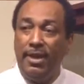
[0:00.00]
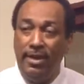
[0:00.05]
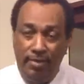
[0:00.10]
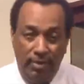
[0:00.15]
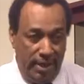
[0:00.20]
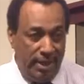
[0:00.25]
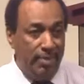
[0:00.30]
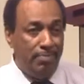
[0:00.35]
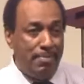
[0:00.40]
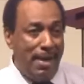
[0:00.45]

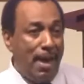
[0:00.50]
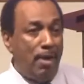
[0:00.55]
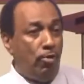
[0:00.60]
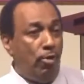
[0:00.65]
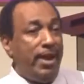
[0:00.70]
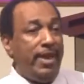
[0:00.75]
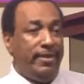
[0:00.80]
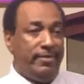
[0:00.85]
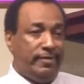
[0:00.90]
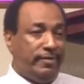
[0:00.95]
in, in my
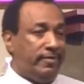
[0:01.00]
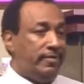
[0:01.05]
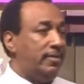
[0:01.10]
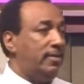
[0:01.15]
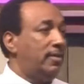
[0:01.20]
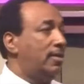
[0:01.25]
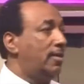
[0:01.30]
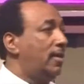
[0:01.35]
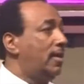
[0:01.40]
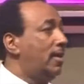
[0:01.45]

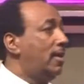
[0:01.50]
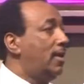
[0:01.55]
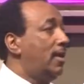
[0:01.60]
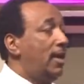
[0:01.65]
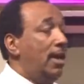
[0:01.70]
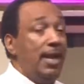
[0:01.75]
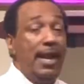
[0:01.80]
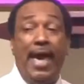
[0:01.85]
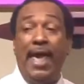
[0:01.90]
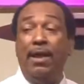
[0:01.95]
race.
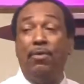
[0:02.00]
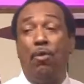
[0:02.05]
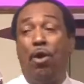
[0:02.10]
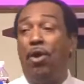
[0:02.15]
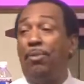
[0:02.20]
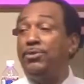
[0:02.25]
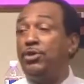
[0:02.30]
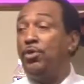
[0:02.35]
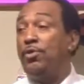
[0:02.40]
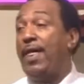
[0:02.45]
And I didn't
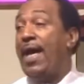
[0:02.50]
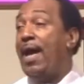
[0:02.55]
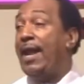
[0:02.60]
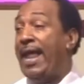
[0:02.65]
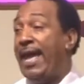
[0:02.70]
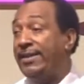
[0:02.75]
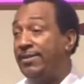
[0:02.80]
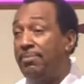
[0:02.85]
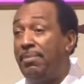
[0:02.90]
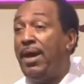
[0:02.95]
want them to because I
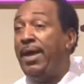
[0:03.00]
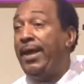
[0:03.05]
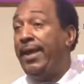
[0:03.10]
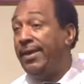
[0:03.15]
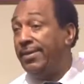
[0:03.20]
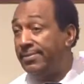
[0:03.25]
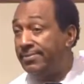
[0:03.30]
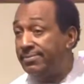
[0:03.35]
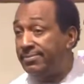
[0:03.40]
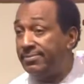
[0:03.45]
liked the
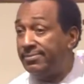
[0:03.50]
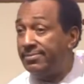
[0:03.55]
money,